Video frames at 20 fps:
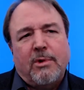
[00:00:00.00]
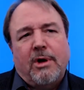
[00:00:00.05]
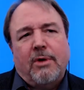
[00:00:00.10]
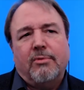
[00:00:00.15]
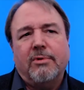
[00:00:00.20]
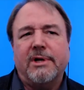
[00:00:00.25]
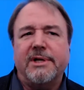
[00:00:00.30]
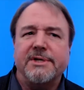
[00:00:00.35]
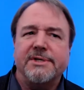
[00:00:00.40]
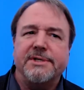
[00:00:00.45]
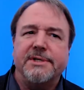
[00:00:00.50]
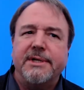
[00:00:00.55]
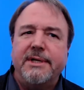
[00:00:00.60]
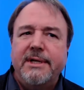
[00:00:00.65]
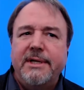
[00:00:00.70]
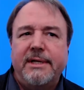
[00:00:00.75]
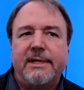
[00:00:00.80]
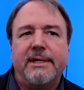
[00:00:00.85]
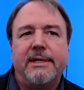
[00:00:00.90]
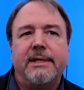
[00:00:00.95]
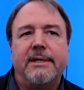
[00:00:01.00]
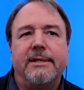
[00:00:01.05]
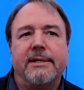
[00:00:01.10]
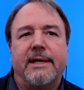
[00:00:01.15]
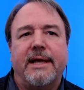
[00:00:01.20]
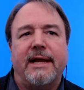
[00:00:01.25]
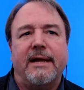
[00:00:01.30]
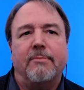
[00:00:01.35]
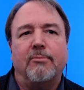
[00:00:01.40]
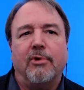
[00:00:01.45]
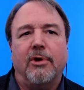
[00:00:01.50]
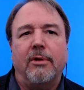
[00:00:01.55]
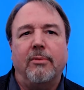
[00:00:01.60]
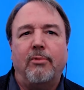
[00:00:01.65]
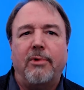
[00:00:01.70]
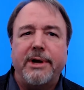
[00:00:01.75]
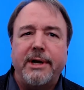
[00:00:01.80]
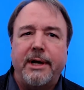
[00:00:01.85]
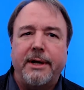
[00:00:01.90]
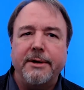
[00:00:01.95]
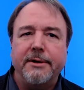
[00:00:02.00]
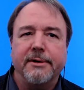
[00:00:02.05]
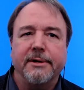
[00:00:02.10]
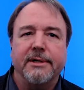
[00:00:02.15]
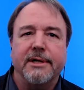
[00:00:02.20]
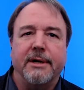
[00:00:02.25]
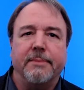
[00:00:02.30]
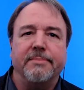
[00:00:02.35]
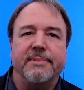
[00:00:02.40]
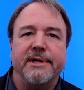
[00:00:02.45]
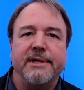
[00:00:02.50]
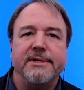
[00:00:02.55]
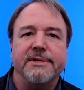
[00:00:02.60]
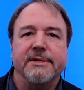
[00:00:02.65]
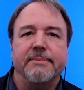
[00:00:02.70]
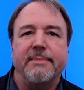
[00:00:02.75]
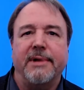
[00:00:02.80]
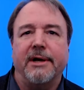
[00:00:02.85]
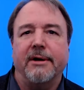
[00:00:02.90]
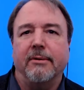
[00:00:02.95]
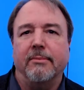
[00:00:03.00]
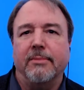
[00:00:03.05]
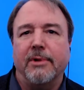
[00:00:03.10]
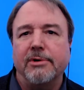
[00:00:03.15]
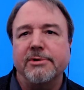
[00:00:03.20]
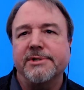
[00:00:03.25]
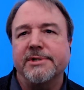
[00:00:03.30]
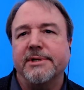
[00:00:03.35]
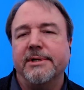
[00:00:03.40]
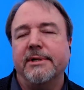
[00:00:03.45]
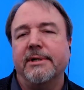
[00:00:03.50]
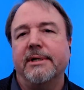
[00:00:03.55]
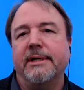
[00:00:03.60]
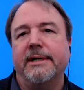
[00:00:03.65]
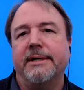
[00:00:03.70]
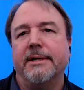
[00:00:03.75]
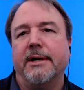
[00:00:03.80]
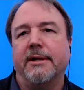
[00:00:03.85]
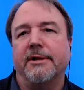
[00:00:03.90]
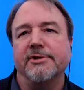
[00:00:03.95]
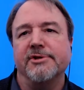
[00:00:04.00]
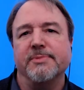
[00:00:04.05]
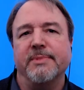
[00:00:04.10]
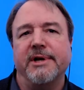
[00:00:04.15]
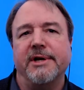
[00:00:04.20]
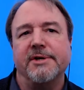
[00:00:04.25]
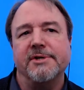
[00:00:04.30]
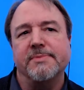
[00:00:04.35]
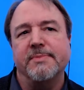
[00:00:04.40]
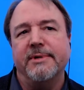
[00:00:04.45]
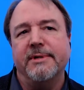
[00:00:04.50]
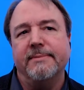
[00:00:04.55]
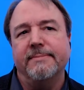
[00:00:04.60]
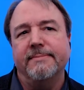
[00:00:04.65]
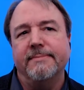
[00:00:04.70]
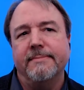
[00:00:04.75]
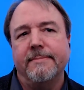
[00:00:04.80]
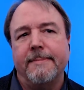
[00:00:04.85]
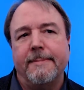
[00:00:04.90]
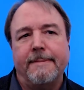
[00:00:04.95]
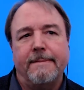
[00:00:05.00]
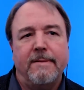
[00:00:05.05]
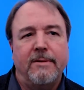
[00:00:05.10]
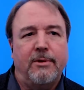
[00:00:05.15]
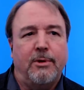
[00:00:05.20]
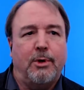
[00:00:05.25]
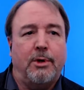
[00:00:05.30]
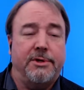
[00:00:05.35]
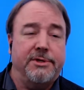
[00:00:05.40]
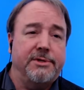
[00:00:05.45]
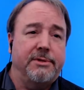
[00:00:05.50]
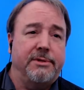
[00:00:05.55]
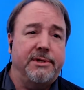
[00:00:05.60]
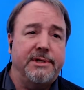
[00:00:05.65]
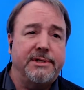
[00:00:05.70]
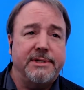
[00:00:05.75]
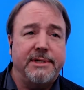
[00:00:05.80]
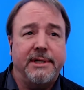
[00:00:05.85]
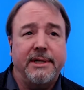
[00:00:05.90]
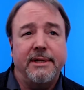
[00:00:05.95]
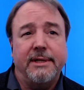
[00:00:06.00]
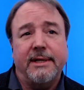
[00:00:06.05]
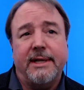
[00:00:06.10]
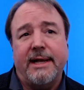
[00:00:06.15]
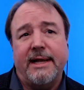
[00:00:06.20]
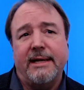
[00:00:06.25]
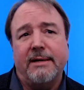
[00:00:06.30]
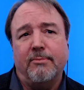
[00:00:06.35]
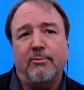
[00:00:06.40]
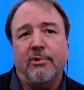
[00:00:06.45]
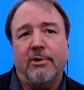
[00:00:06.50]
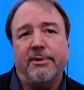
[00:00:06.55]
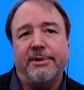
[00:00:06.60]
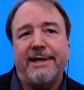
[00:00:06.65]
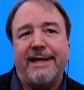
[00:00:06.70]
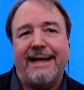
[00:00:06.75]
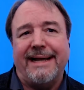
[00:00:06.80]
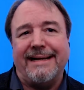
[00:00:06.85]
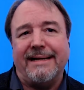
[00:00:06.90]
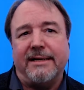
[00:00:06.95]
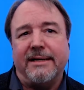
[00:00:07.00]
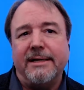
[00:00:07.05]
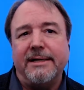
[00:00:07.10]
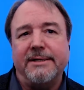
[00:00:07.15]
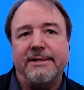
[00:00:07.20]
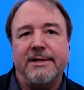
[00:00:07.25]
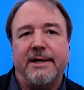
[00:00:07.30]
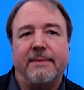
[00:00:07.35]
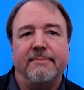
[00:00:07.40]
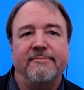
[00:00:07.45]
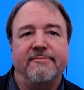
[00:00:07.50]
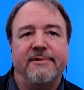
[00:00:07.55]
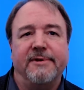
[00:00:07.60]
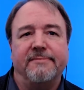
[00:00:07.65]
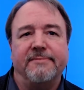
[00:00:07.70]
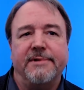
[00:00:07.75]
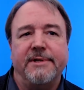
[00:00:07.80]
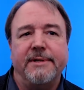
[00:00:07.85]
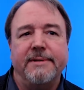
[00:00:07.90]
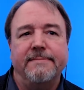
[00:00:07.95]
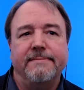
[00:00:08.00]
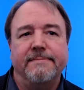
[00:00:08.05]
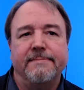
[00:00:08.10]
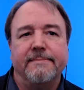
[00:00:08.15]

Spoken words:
We're listed in the KM World 100 companies that matter most in knowledge management, also listed in the KM World AI Top 50,